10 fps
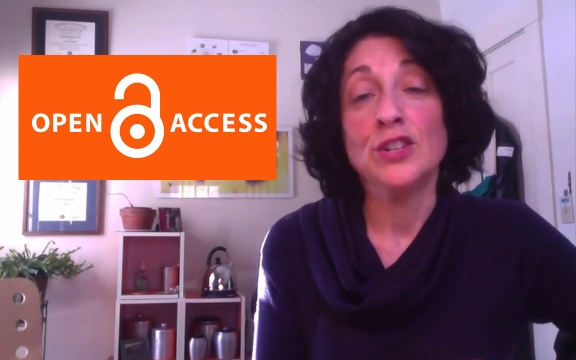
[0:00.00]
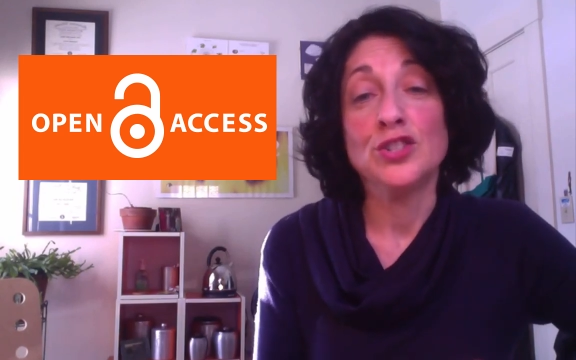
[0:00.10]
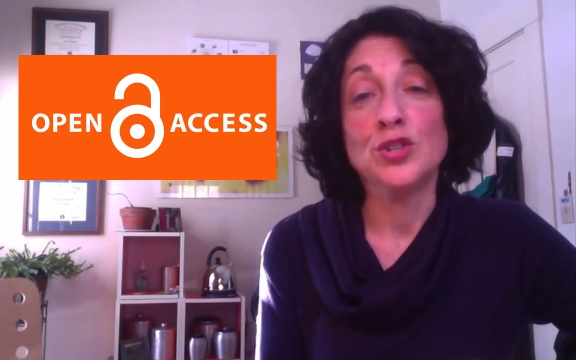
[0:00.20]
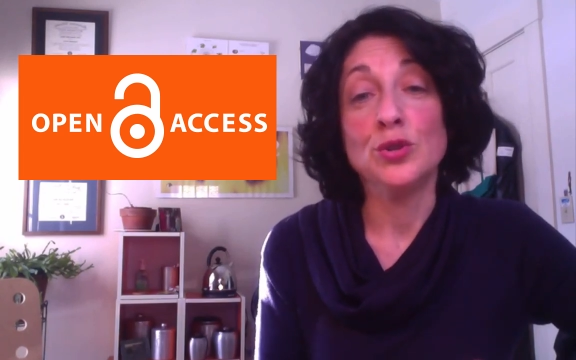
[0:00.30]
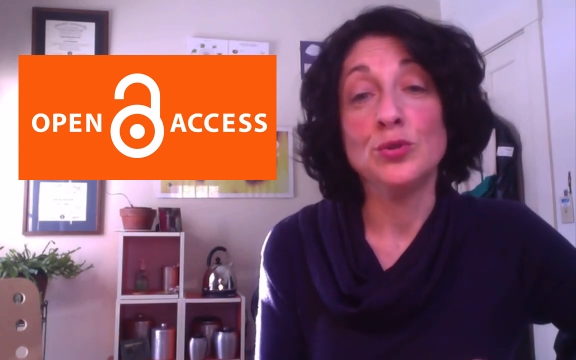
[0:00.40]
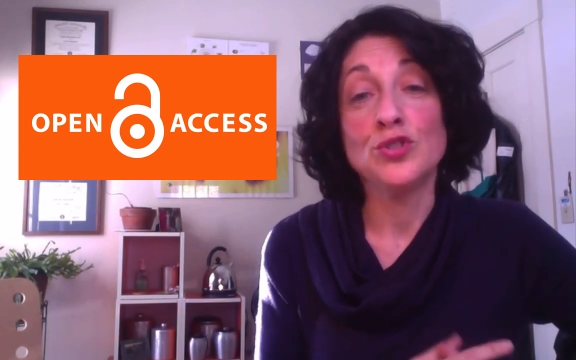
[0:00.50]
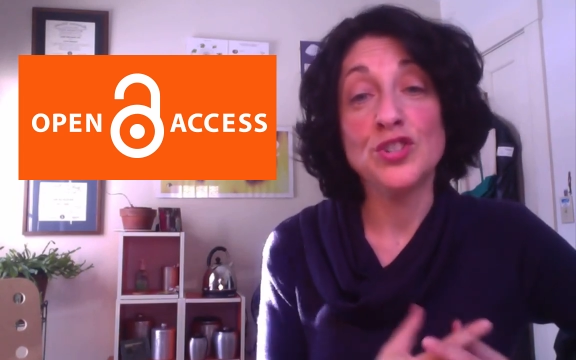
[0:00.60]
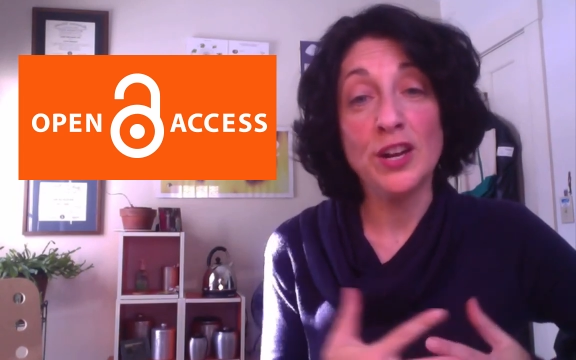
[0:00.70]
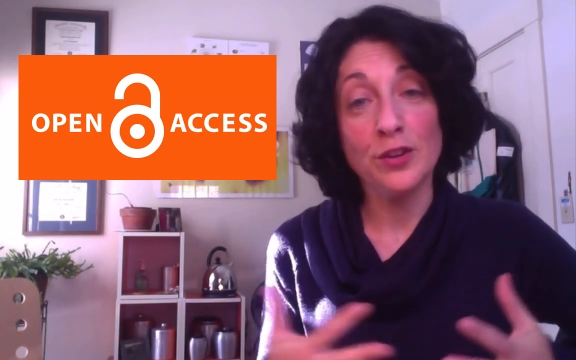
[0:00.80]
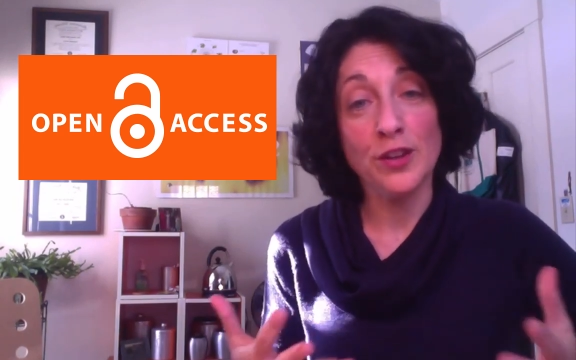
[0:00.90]
to
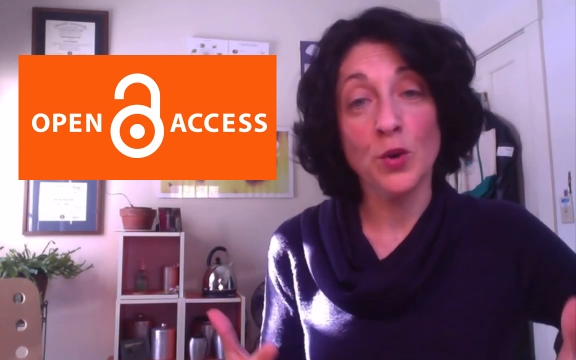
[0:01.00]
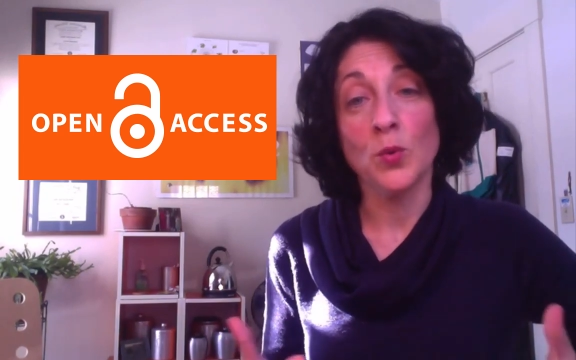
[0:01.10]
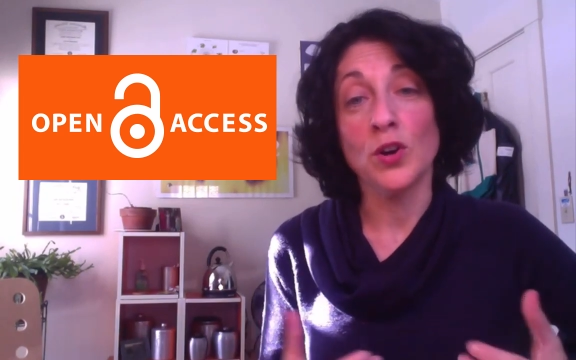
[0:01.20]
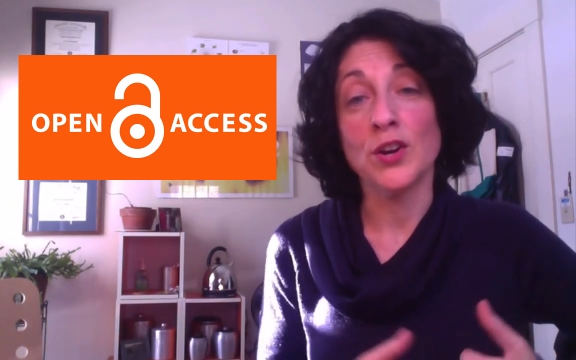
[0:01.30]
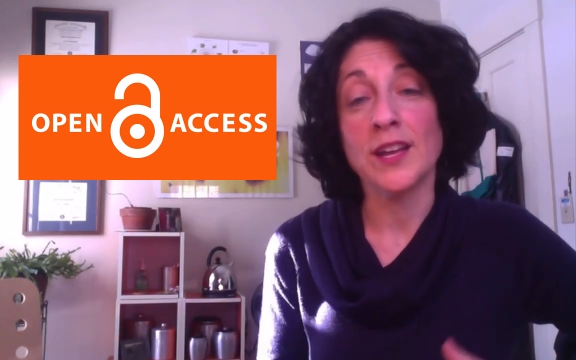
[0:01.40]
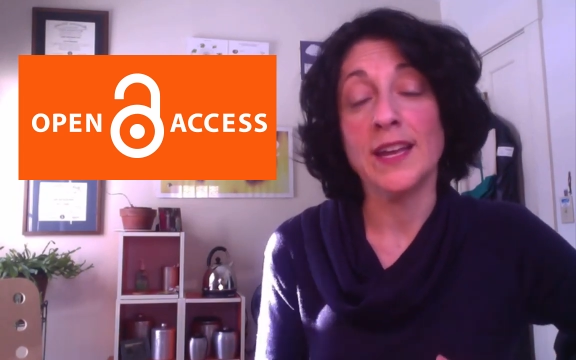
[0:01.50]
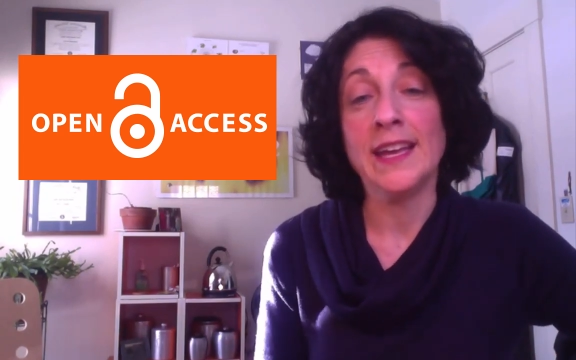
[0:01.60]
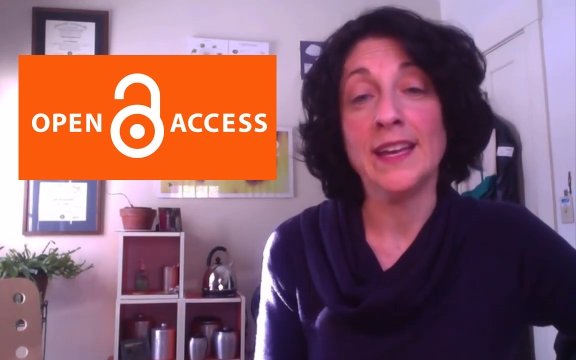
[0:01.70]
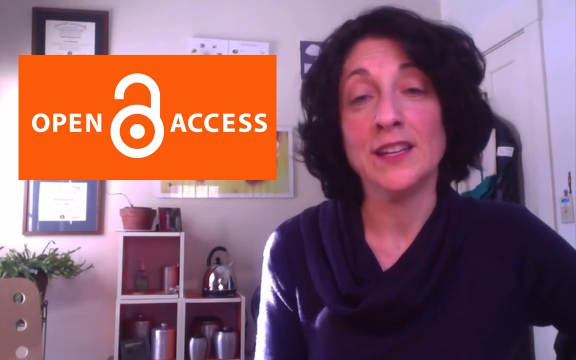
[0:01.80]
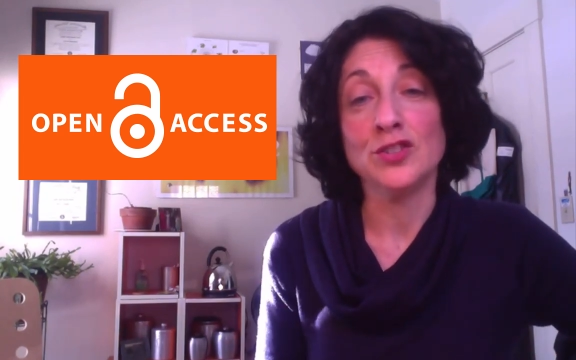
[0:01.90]
share their work
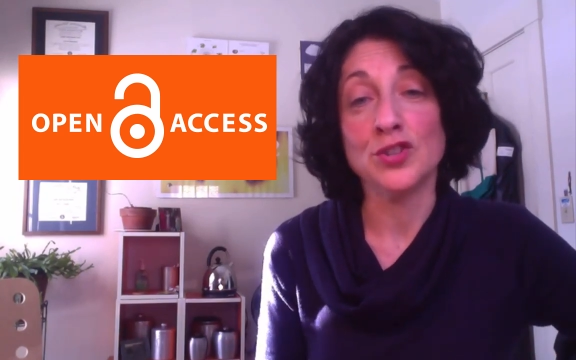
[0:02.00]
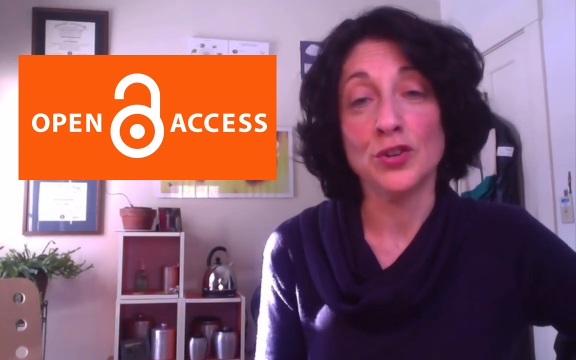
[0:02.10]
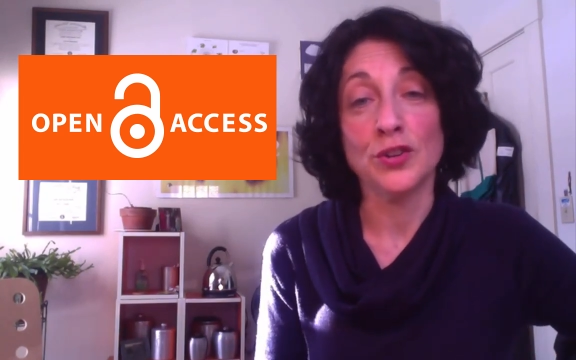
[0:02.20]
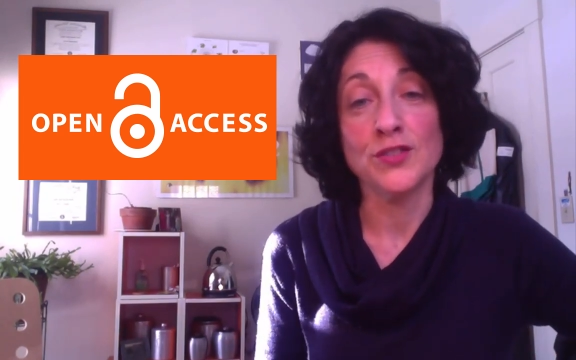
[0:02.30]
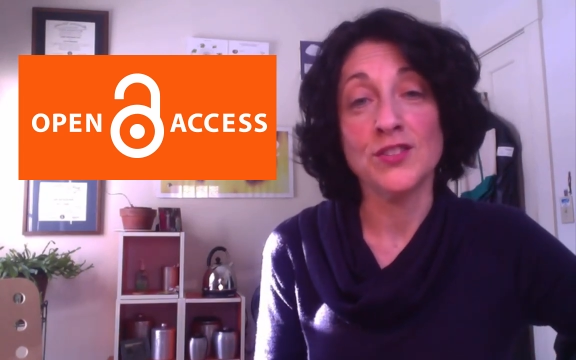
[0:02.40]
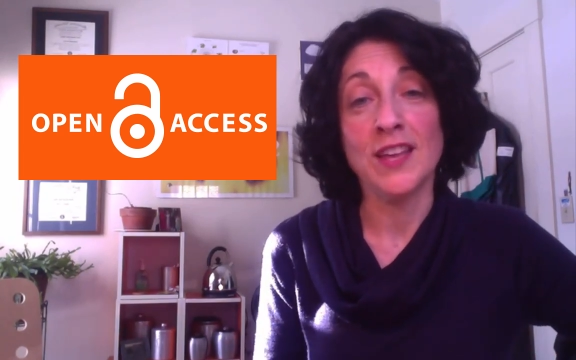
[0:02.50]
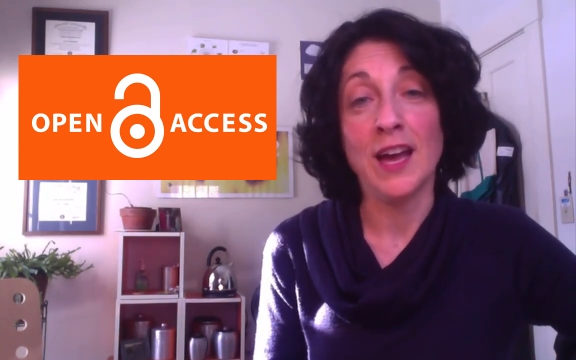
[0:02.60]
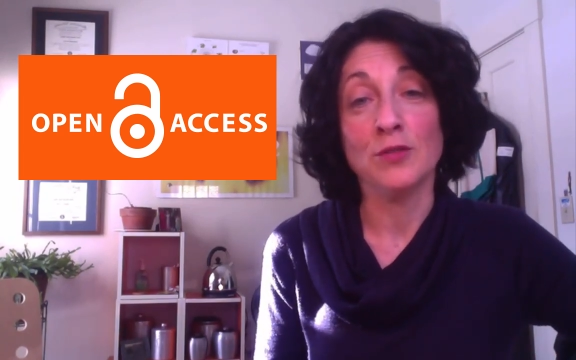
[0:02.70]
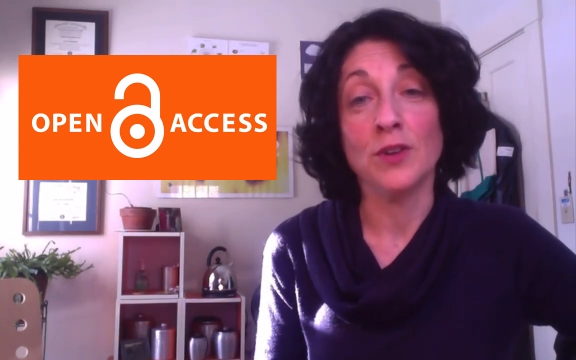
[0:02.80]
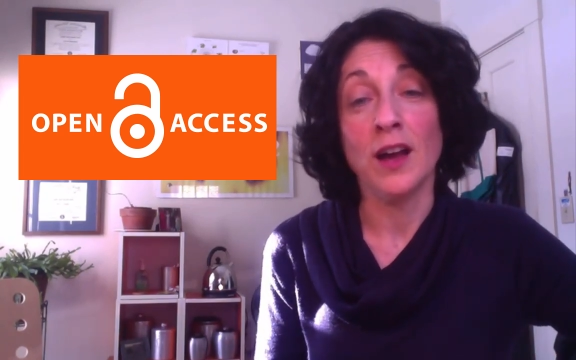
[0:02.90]
in journals that